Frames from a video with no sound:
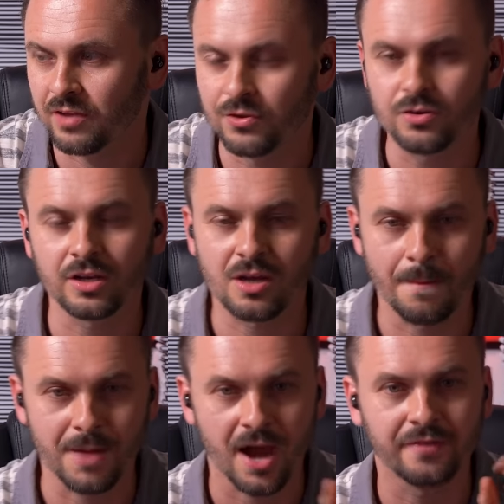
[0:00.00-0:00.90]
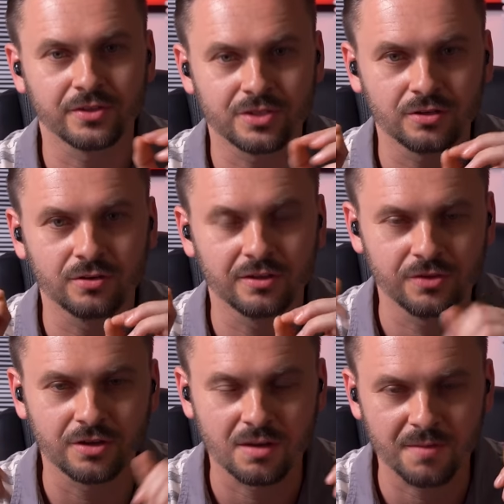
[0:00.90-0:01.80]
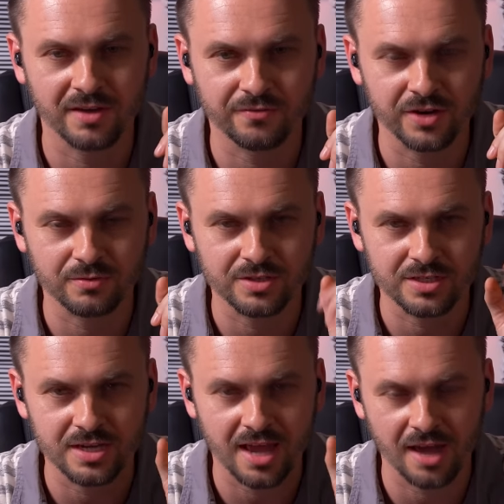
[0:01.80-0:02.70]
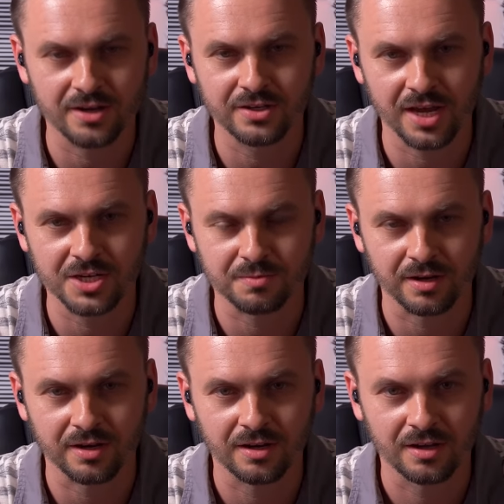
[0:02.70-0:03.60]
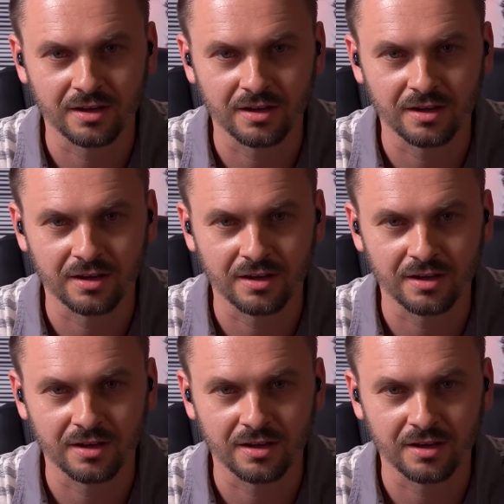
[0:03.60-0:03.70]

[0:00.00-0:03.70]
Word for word: if you can combine the two, if you can combine frequency and engagement,